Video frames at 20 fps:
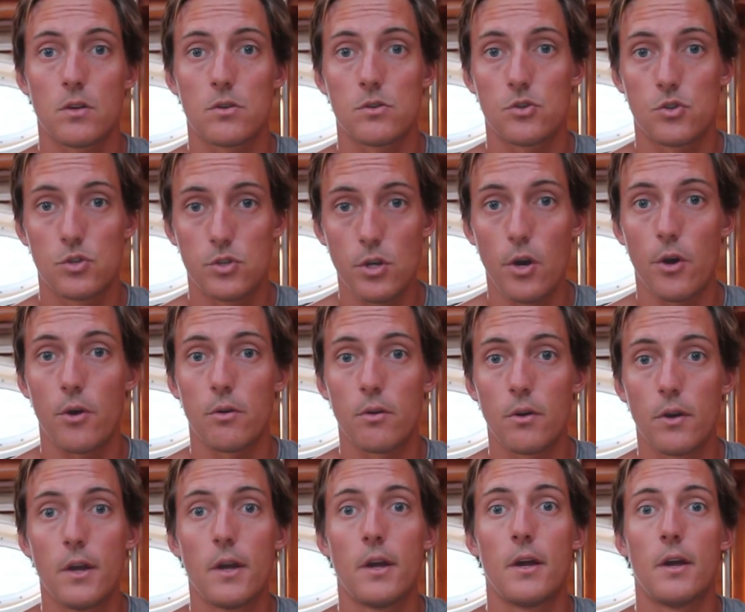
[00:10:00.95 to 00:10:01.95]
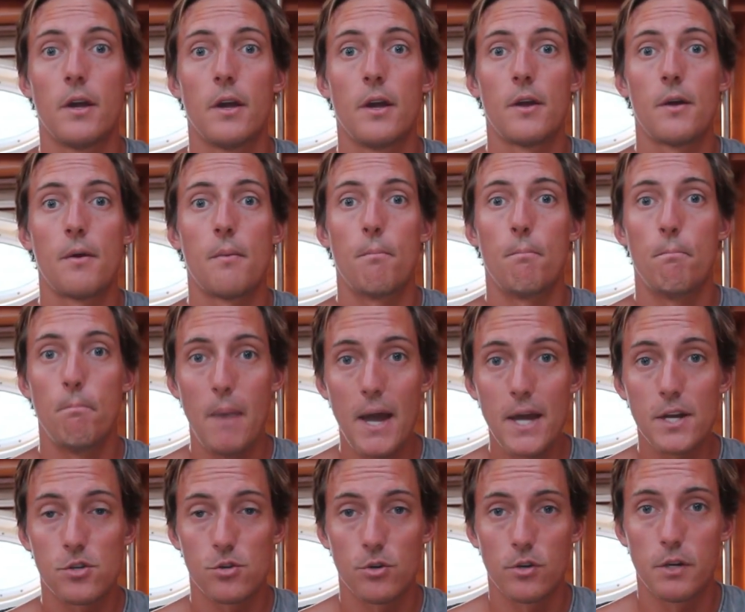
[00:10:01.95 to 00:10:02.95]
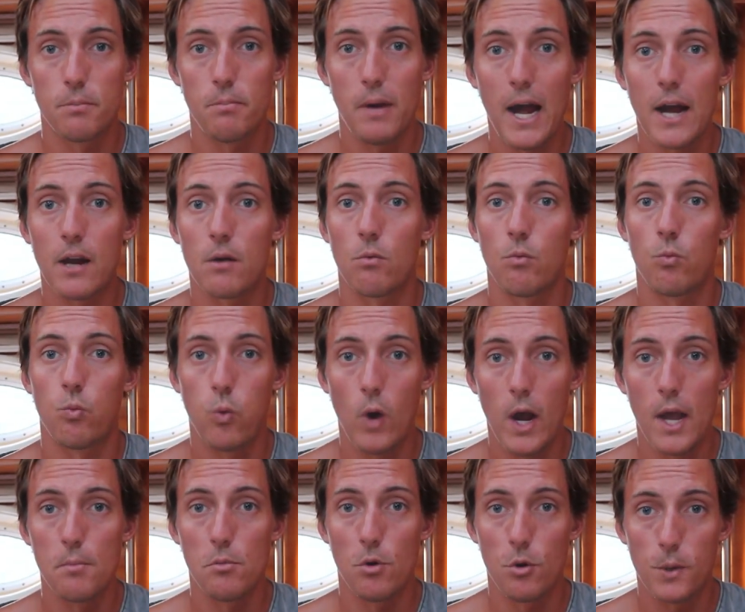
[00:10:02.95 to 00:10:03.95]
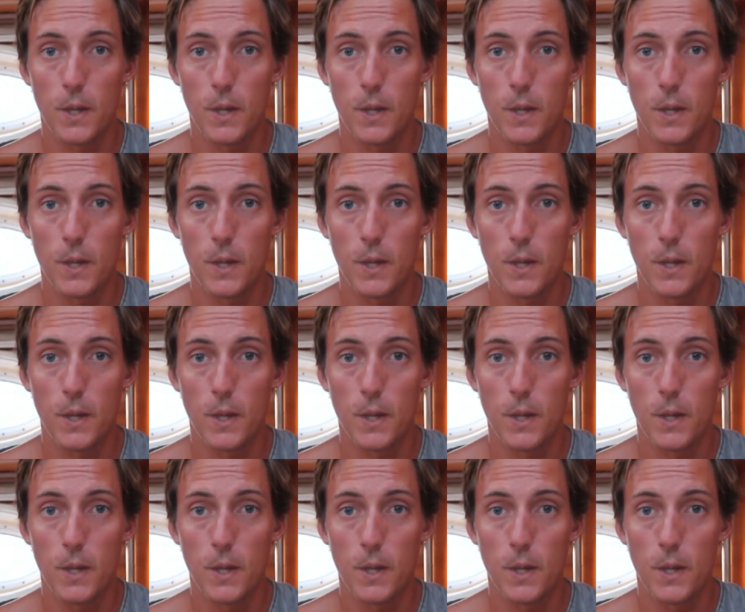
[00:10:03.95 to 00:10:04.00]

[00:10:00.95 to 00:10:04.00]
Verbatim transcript: So, make sure you pack way more